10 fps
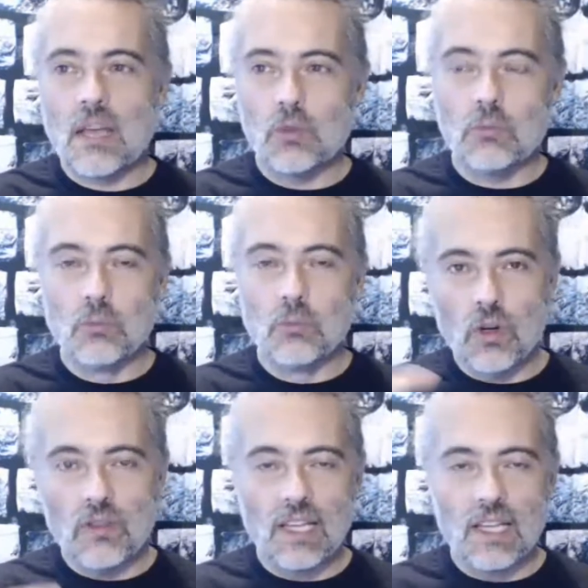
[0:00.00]
and putting
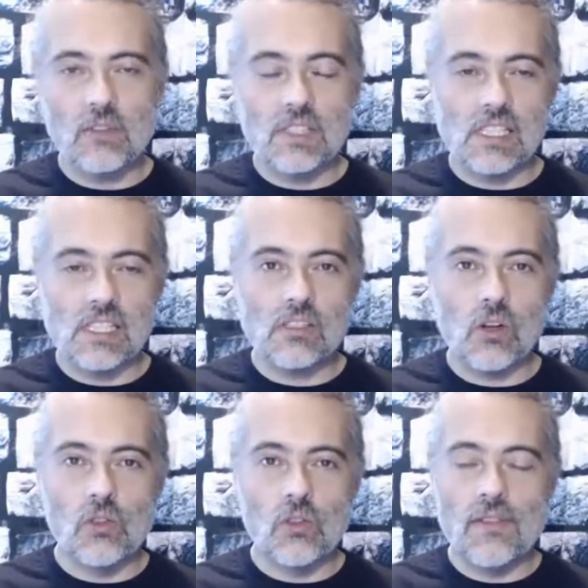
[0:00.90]
more of the emphasis
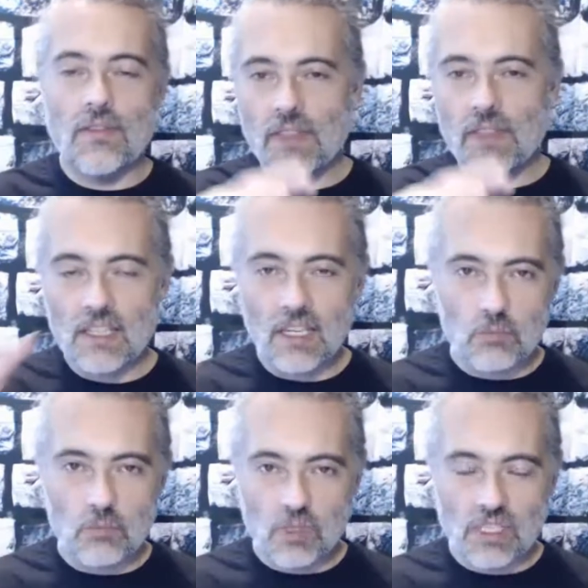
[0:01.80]
on the
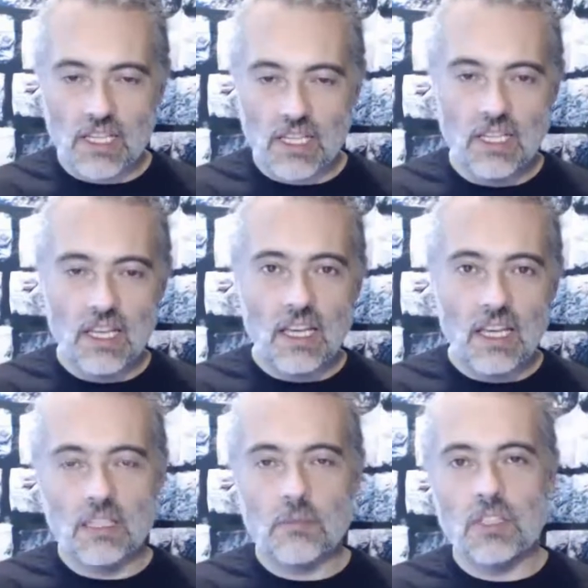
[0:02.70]
thinking process
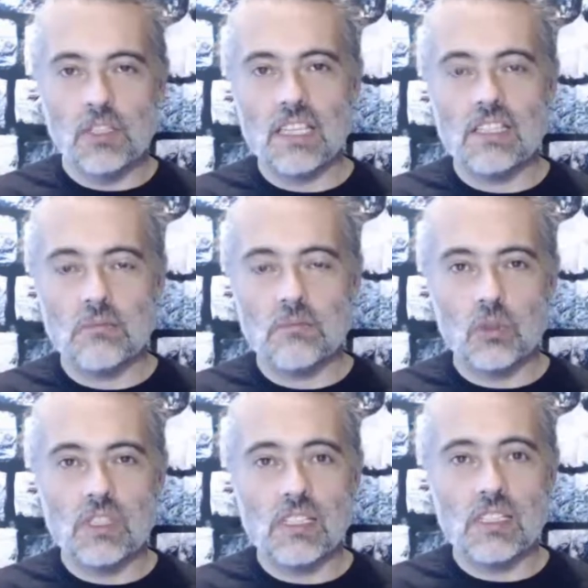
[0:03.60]
and the communication
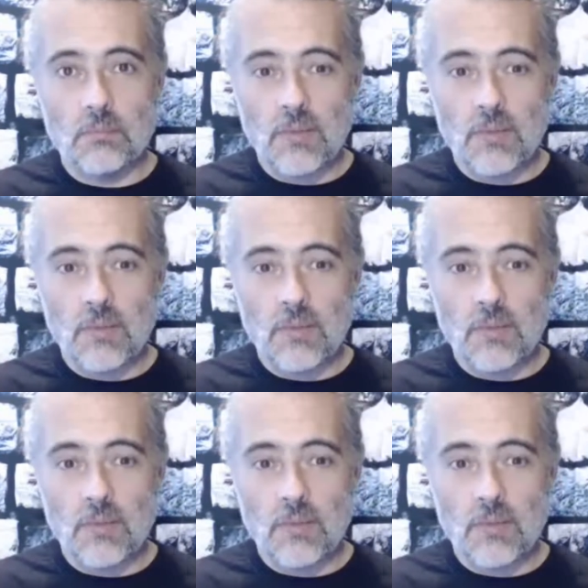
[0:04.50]
process to